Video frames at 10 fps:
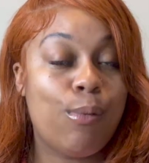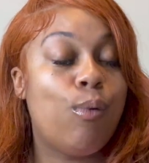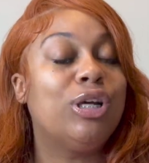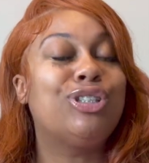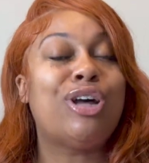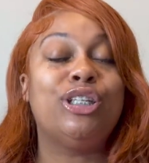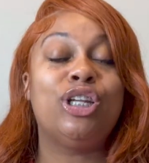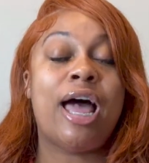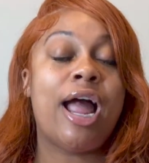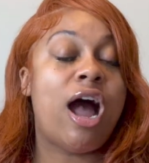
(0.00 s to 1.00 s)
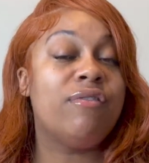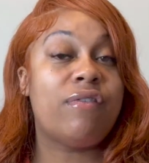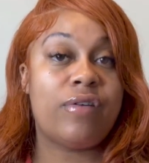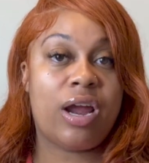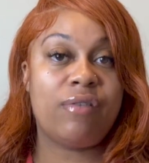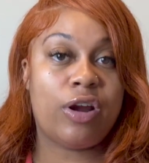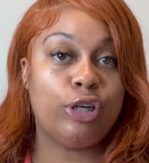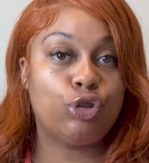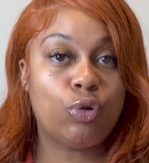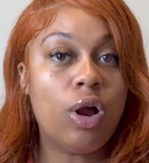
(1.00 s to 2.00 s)
We wanna start July off very,
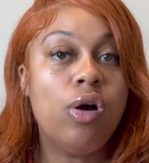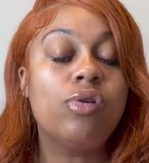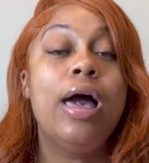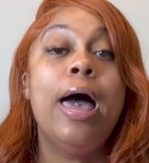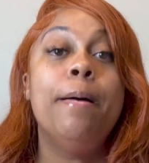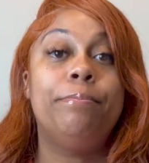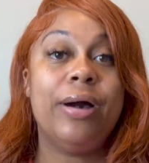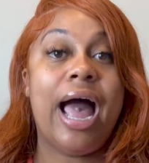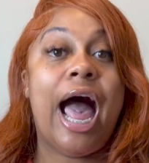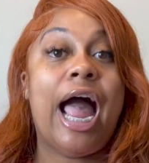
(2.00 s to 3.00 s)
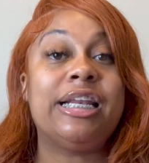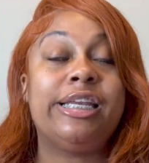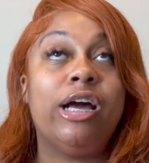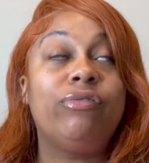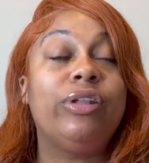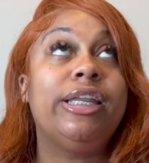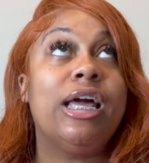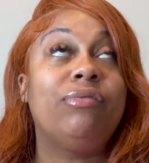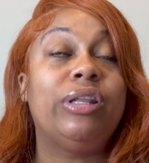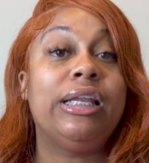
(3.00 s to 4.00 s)
very strong, but I definitely,
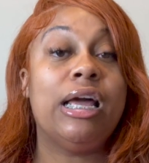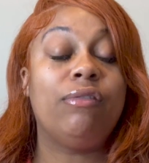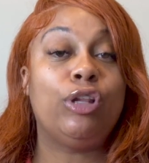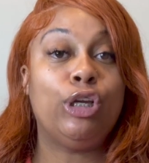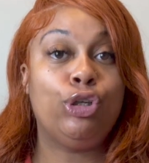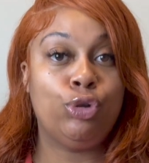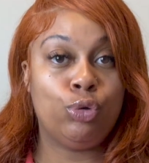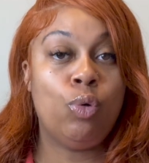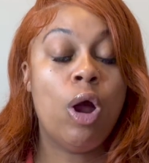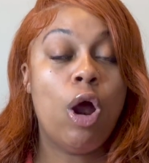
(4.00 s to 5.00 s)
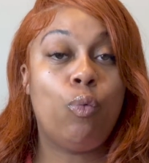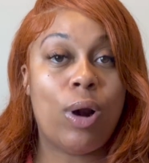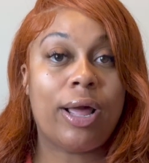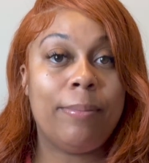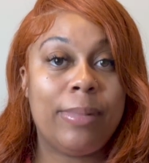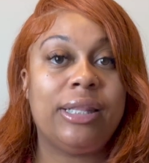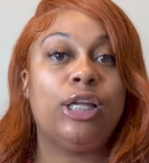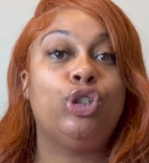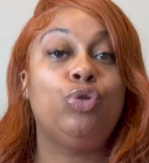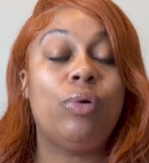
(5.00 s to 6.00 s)
definitely, definitely do recommend
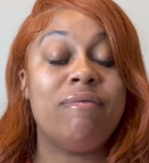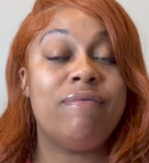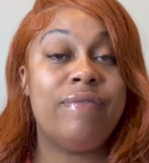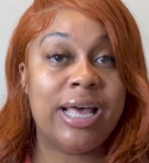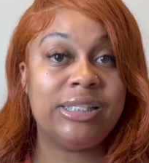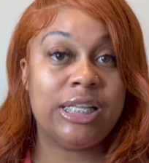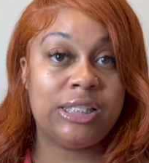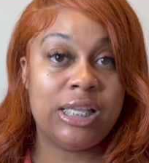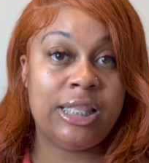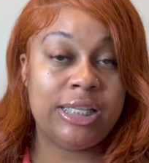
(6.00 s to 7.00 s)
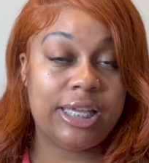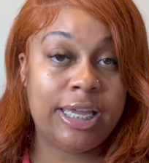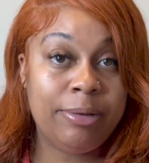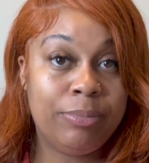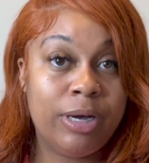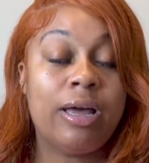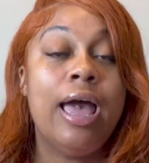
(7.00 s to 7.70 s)
that you invest into this ebook